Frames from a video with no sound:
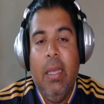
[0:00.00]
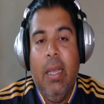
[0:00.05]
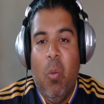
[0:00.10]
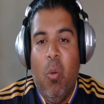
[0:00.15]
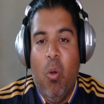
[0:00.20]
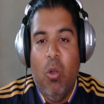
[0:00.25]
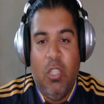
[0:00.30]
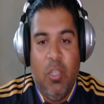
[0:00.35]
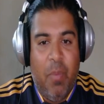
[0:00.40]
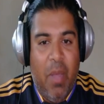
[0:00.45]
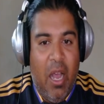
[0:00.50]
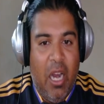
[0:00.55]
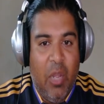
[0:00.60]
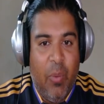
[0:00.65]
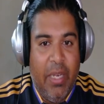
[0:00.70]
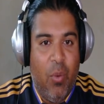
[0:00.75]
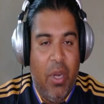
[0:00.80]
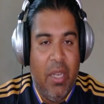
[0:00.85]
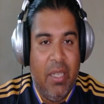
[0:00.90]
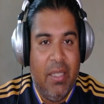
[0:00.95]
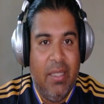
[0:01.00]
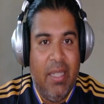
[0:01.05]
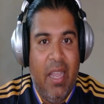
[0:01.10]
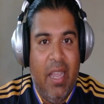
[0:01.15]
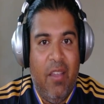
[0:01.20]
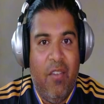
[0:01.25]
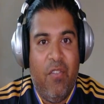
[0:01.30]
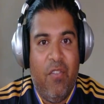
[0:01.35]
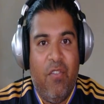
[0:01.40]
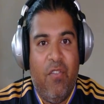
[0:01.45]
Autopilot we want to
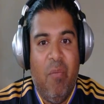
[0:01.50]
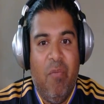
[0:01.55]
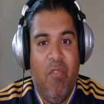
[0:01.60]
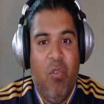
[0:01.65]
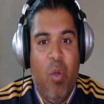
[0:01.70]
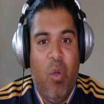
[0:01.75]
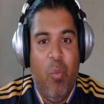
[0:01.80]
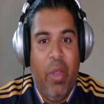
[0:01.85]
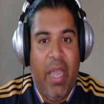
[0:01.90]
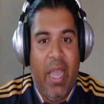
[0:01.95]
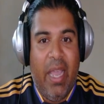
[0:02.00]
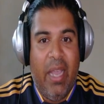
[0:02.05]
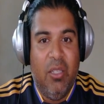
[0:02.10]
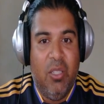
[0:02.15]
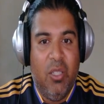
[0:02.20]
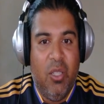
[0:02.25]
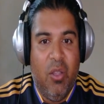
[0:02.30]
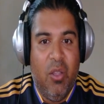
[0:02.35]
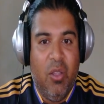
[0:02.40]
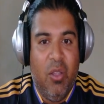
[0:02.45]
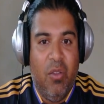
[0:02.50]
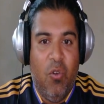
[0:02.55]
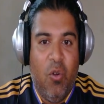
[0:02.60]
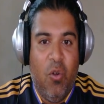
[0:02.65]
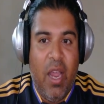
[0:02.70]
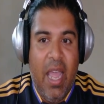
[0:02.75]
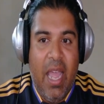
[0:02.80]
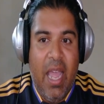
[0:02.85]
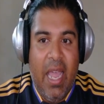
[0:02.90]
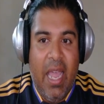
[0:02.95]
save for when we get into the
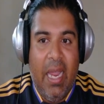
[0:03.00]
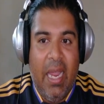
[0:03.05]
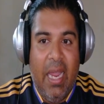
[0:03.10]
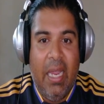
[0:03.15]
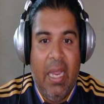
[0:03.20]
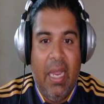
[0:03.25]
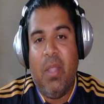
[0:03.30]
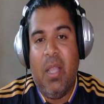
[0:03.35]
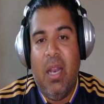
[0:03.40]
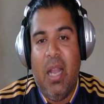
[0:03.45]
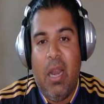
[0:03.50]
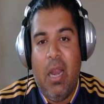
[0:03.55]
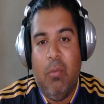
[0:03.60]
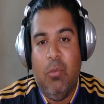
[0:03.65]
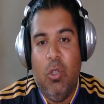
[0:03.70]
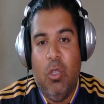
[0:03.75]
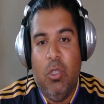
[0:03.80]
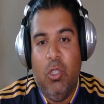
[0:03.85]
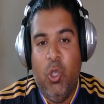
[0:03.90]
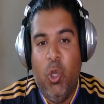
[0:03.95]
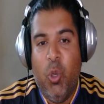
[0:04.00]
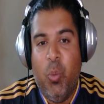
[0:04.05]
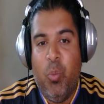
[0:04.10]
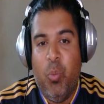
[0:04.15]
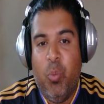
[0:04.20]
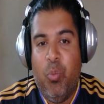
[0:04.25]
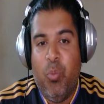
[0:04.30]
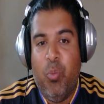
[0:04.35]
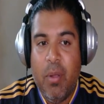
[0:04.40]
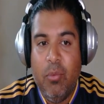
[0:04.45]
4A lineups or the 2
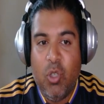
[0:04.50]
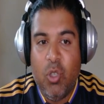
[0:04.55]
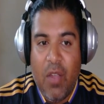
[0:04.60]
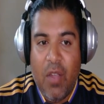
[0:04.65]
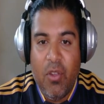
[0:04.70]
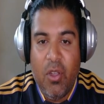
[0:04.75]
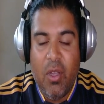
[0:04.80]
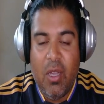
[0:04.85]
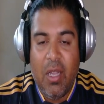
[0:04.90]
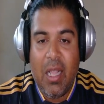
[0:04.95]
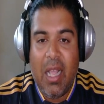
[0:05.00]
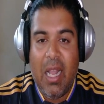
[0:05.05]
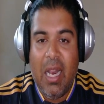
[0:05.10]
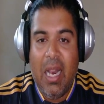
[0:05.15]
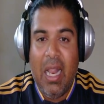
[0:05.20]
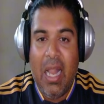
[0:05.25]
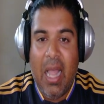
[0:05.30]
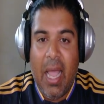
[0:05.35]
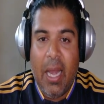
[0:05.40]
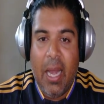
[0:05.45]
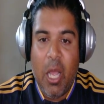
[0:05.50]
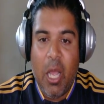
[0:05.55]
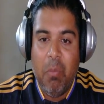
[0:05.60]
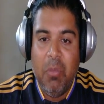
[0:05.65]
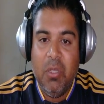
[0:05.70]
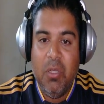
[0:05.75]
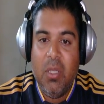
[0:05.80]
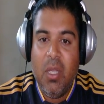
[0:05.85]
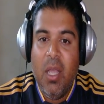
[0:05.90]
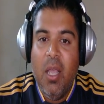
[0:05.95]
premium driver
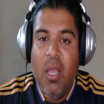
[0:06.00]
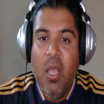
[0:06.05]
lineups.